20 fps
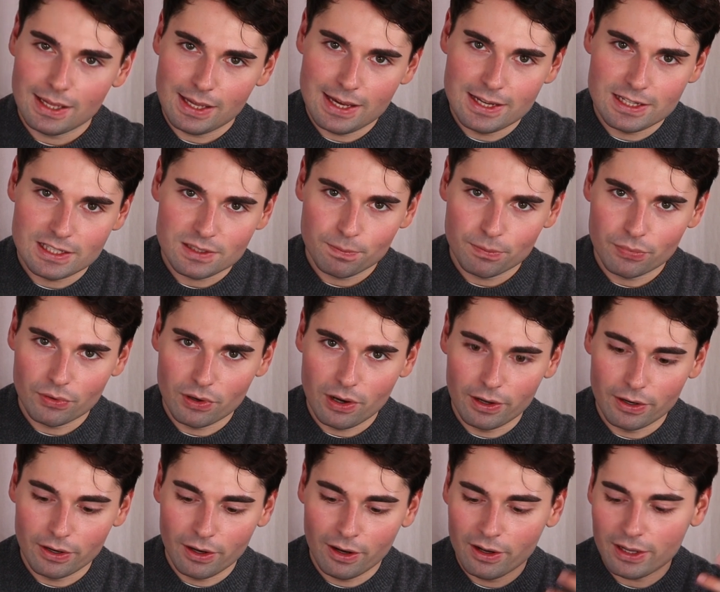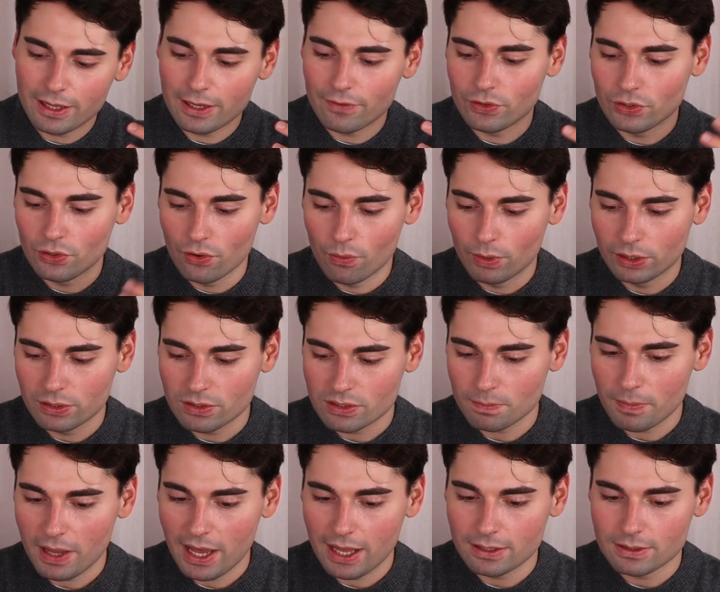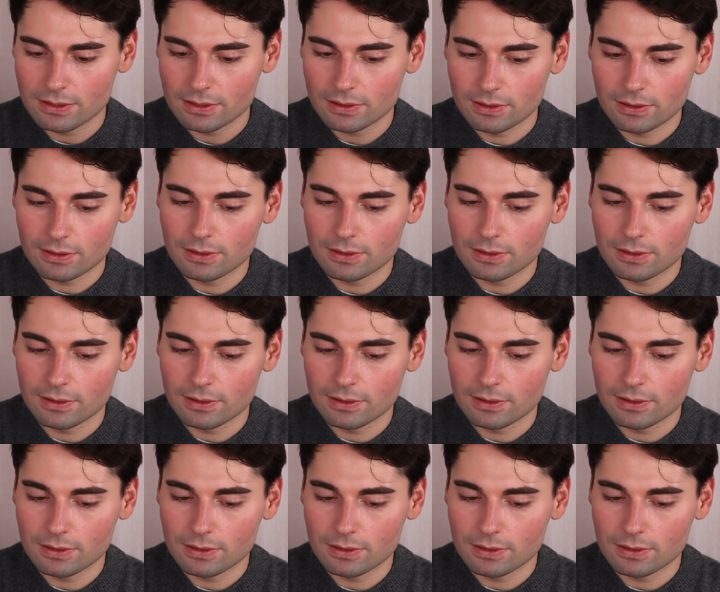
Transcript: is Prada. If you don't want to spend